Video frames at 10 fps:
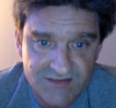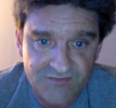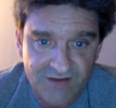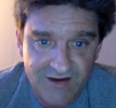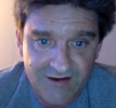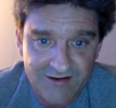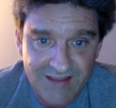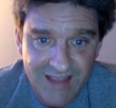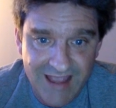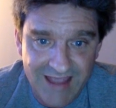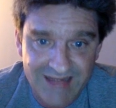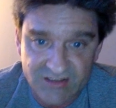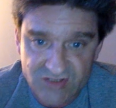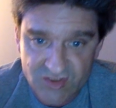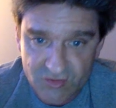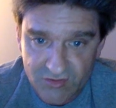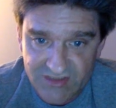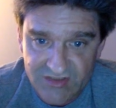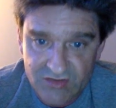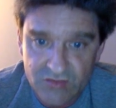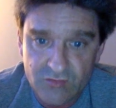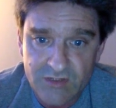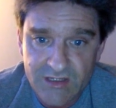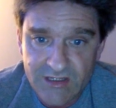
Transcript: fired at and destroyed two